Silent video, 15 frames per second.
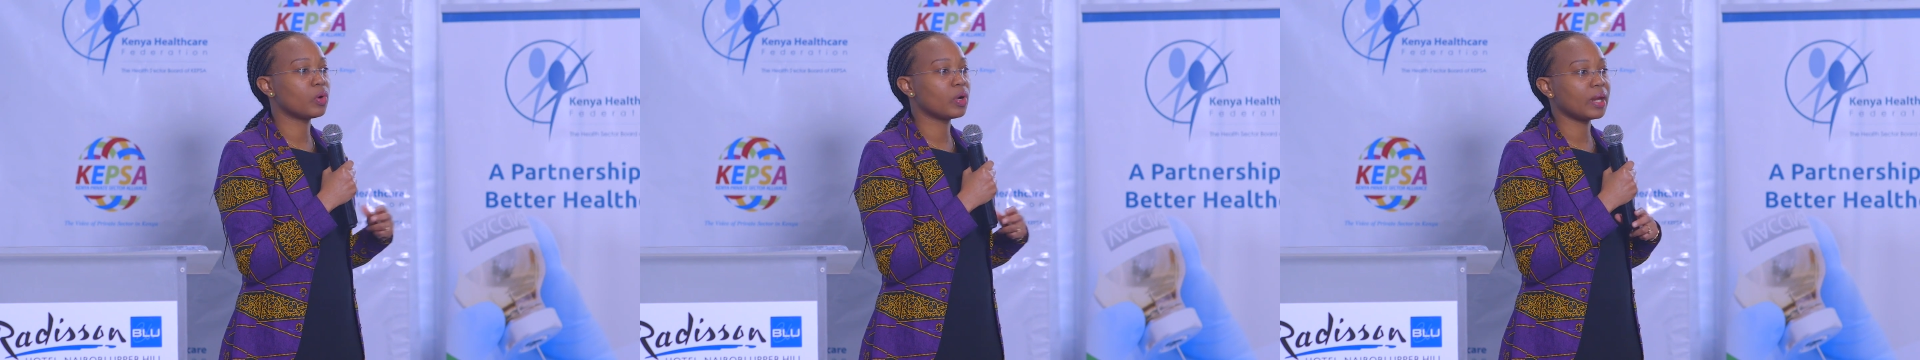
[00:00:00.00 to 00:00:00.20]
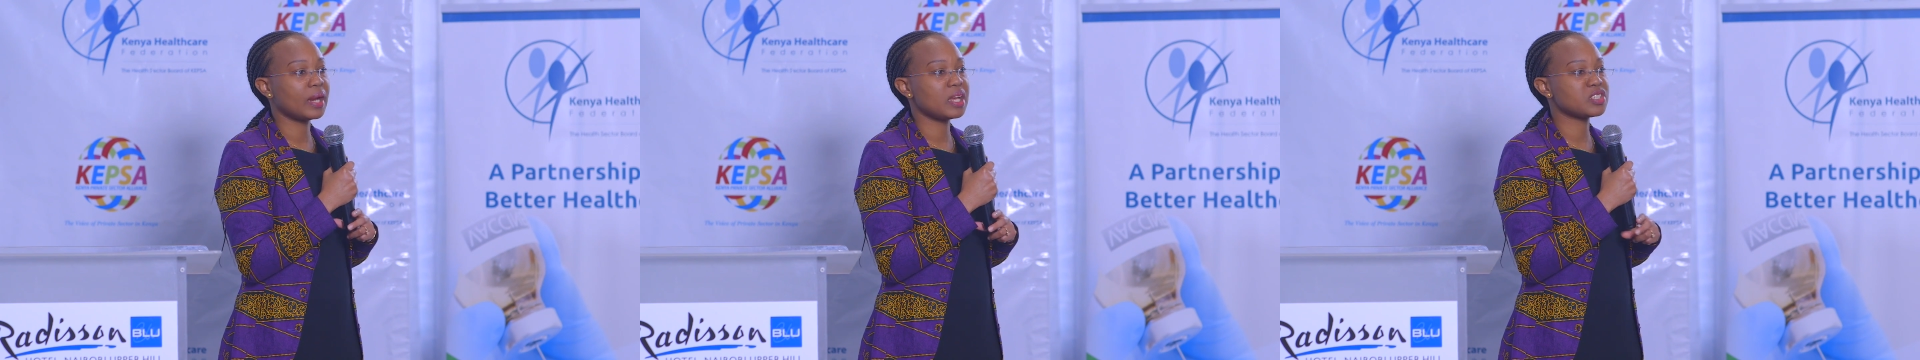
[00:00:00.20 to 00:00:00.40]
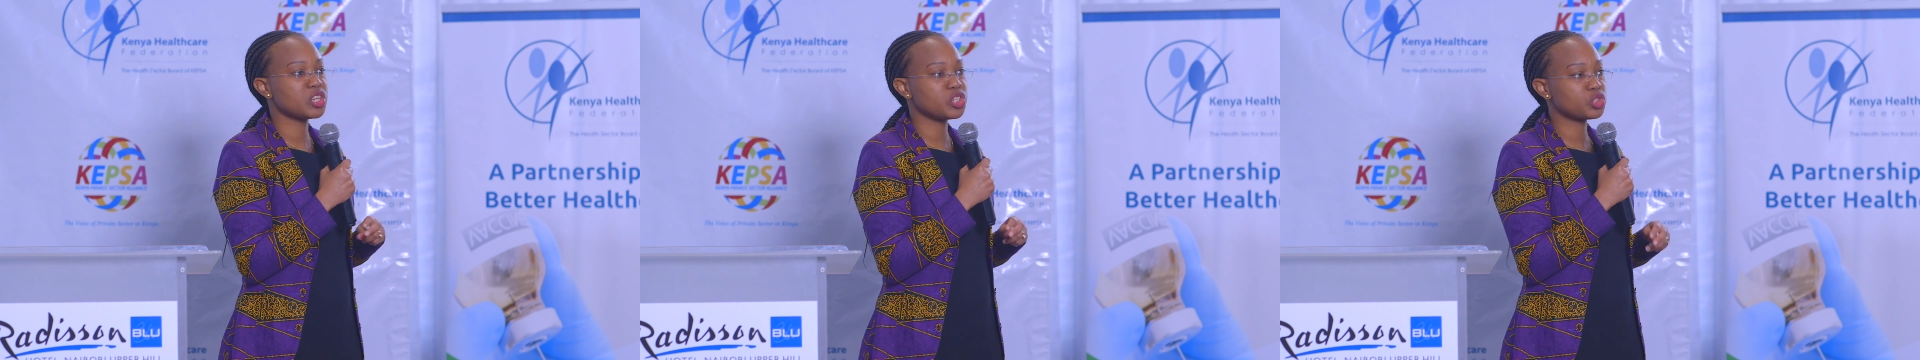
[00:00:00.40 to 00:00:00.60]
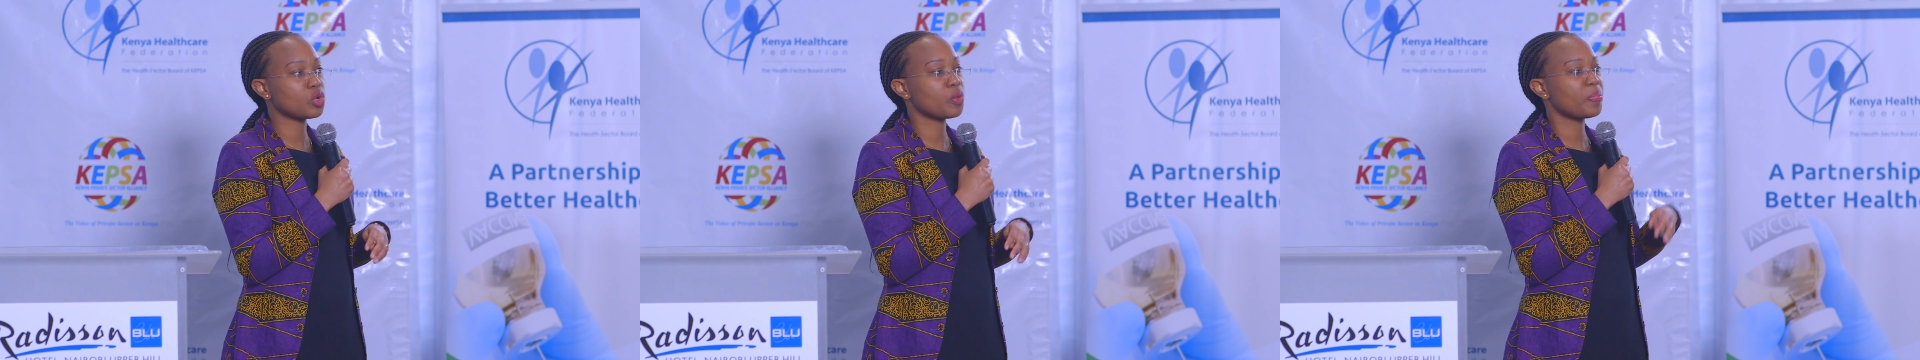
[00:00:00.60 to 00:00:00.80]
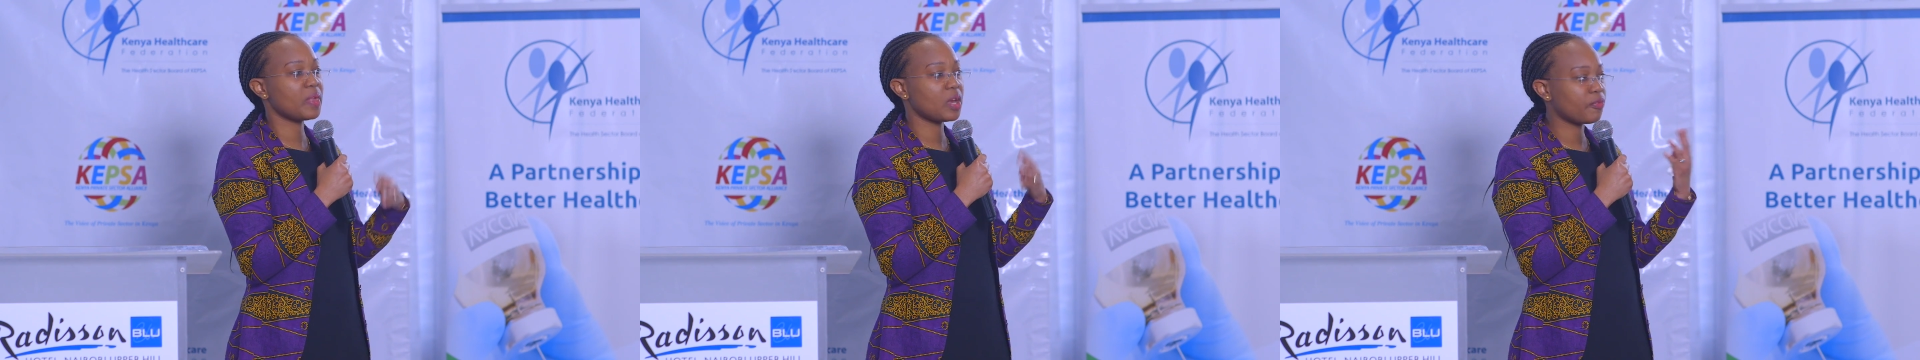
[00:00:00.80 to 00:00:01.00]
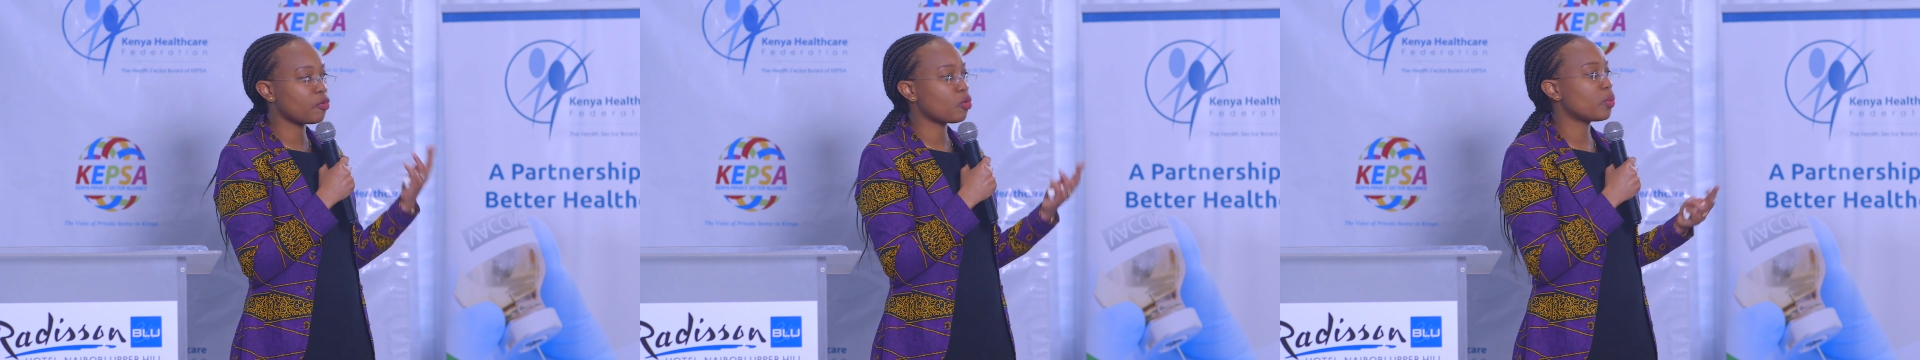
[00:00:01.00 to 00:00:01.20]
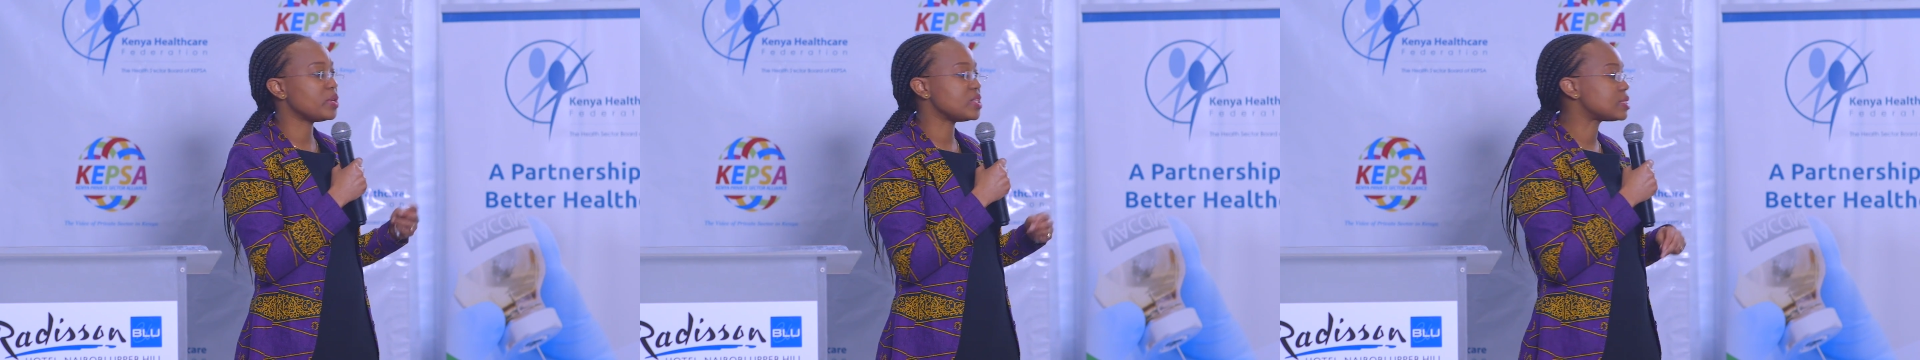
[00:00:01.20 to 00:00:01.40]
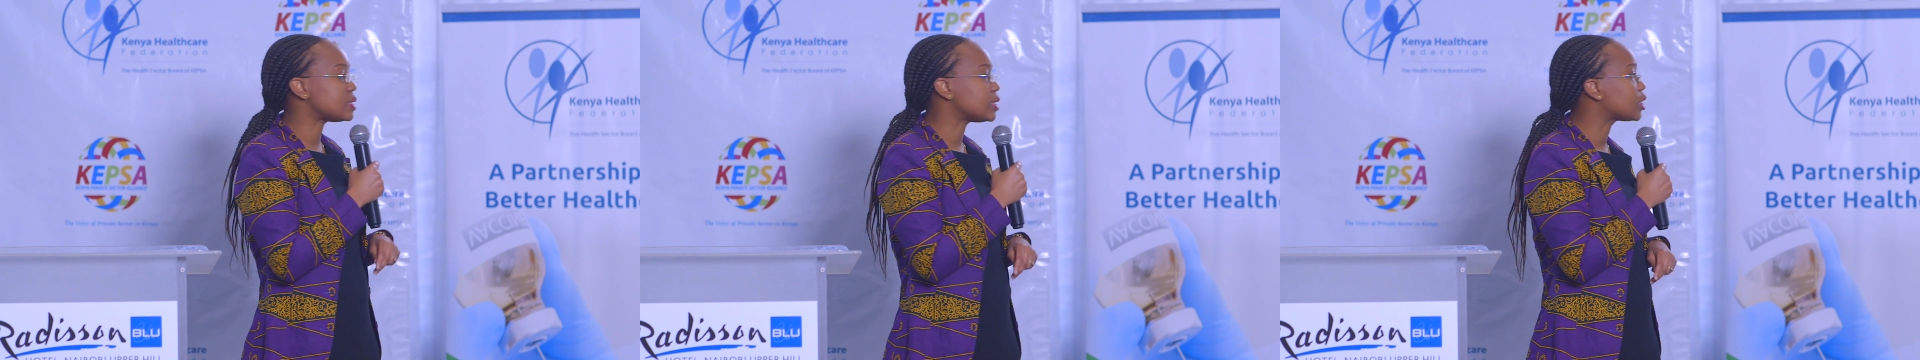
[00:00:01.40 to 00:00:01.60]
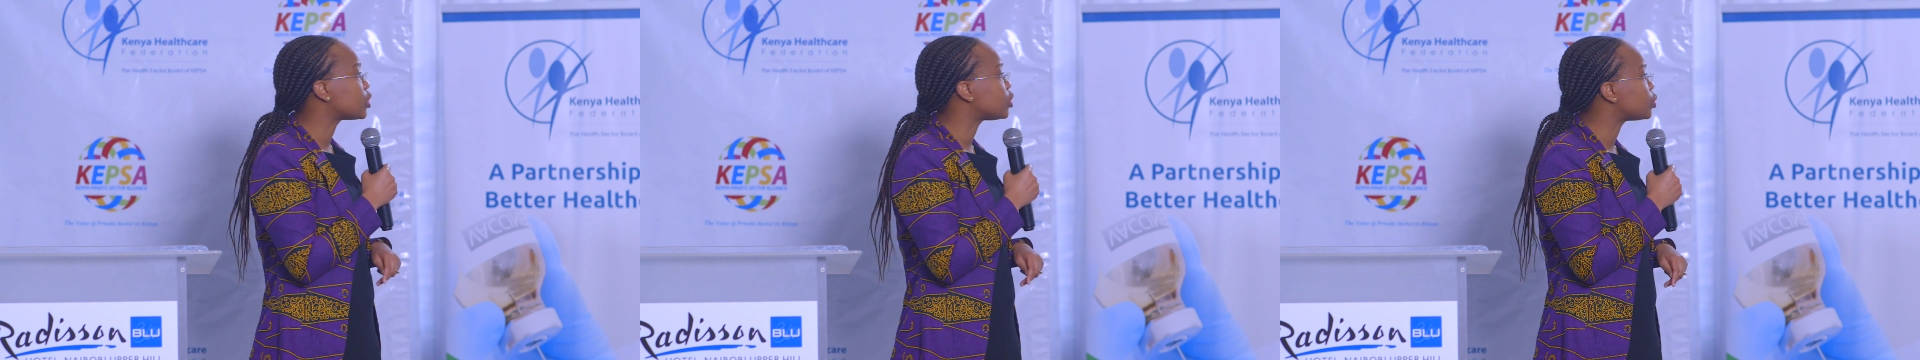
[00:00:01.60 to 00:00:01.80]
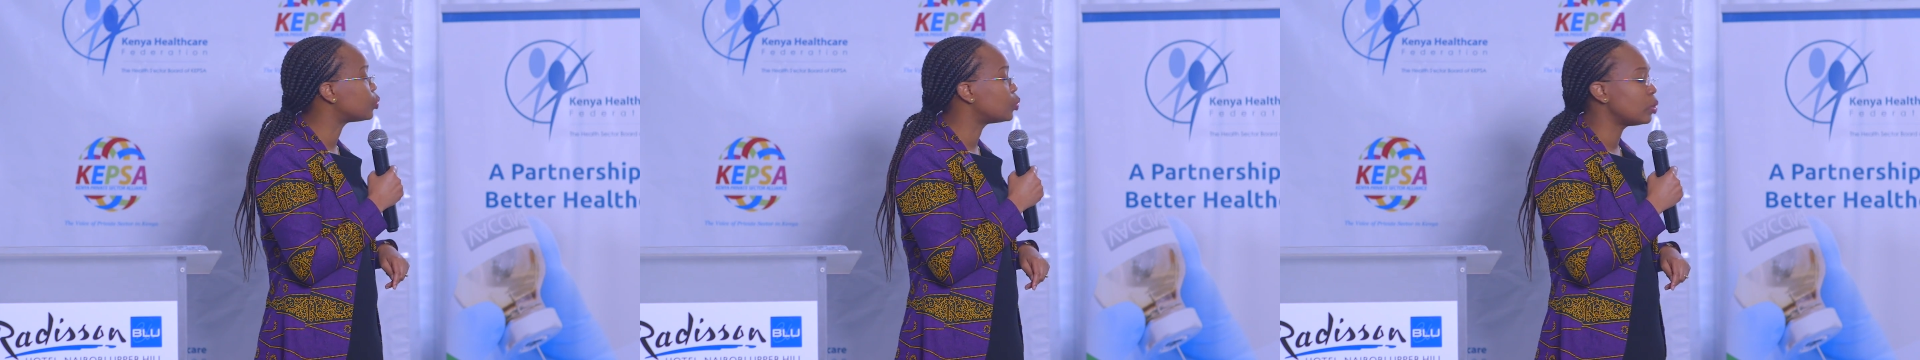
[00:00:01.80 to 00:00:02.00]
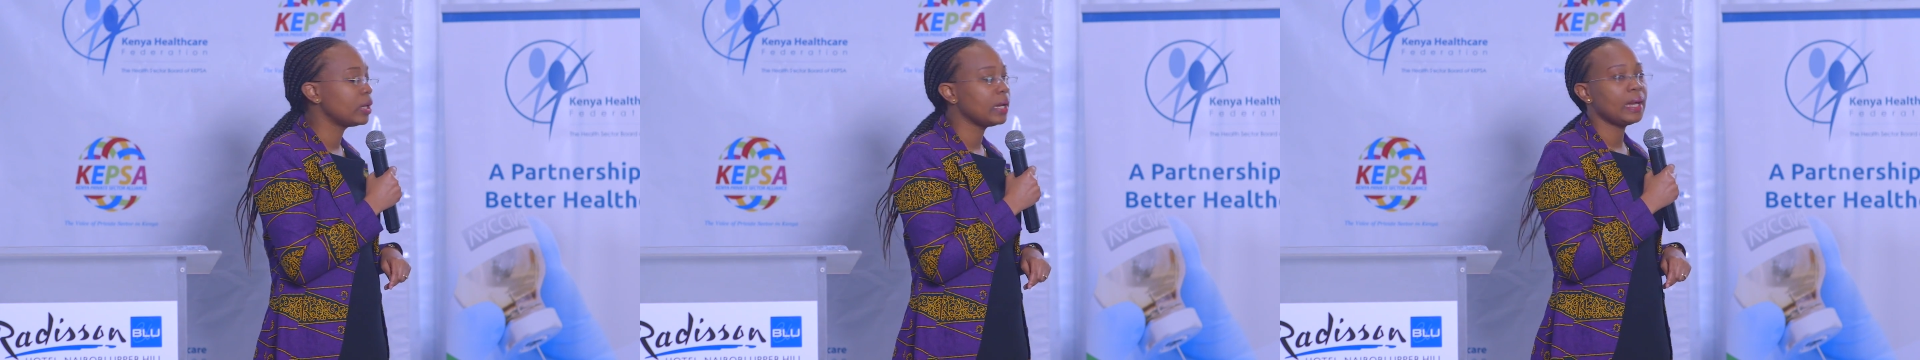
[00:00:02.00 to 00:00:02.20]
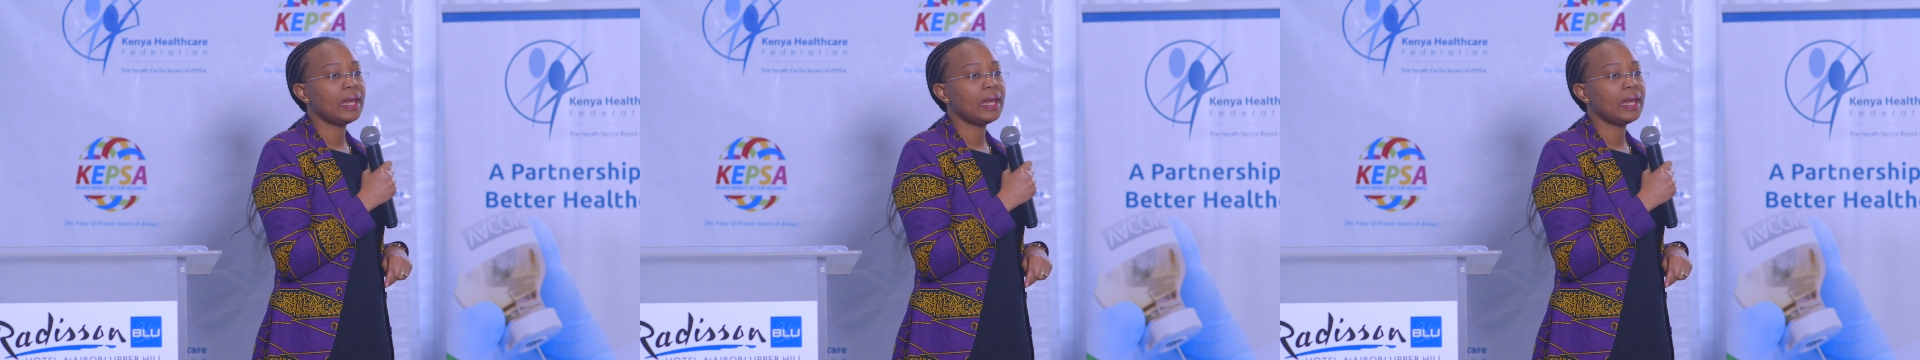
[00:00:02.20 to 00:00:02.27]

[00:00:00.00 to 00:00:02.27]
organization, therefore we seek to